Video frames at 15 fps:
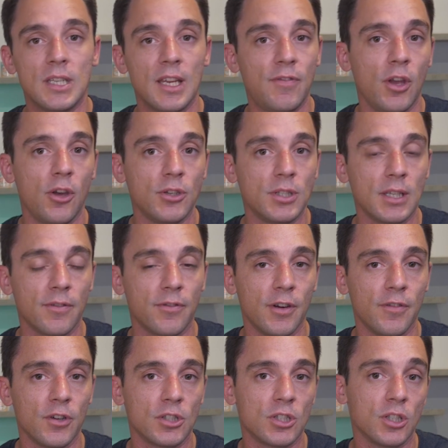if you're using the free
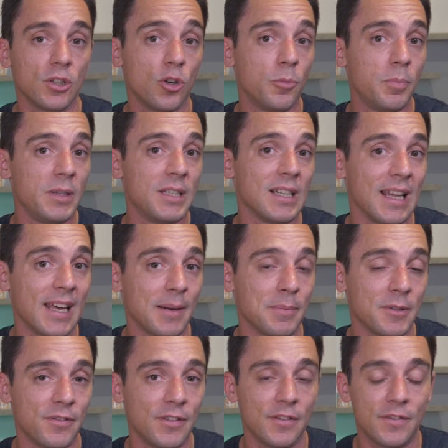version, could be delayed up
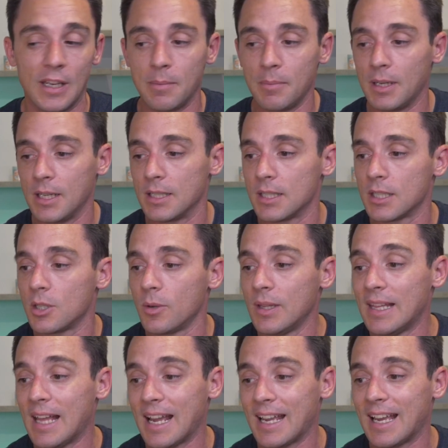to 15 minutes. So
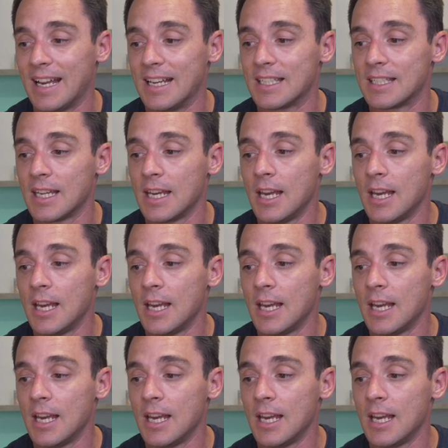in that case,